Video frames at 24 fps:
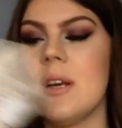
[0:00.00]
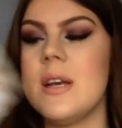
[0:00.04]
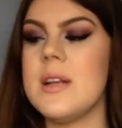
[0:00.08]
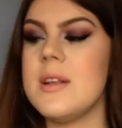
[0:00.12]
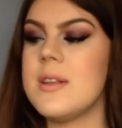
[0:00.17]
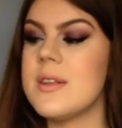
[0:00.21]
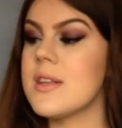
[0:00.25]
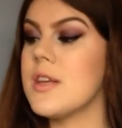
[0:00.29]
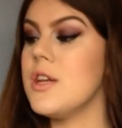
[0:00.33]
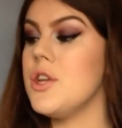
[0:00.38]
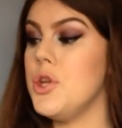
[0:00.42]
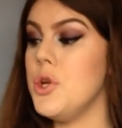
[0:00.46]

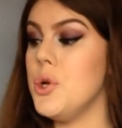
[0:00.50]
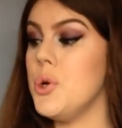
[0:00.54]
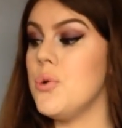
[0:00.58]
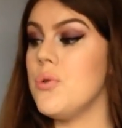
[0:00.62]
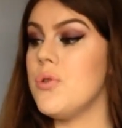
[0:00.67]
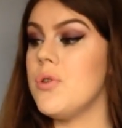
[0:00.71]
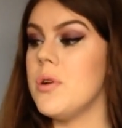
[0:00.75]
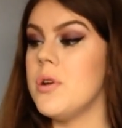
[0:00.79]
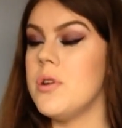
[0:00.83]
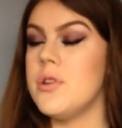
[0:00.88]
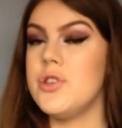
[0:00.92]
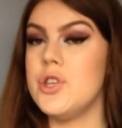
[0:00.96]
It's the
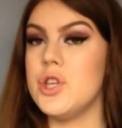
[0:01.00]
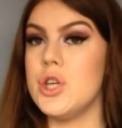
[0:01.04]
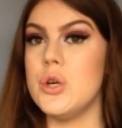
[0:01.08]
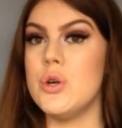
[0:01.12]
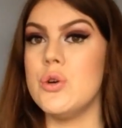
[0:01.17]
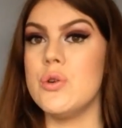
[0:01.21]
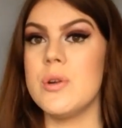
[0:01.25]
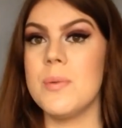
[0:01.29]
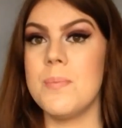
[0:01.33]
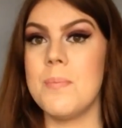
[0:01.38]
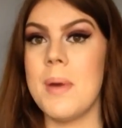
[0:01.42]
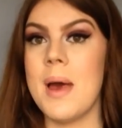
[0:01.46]
Nude
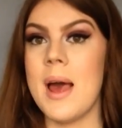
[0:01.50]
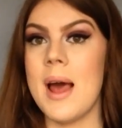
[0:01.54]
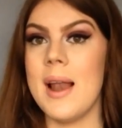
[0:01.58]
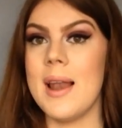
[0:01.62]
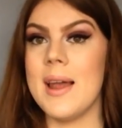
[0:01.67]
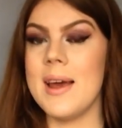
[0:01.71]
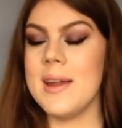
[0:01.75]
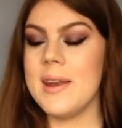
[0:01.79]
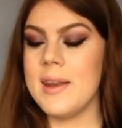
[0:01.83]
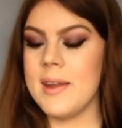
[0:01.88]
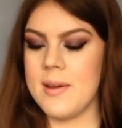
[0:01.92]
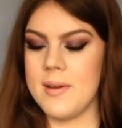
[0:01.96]
Tude
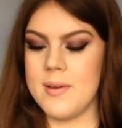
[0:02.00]
palette.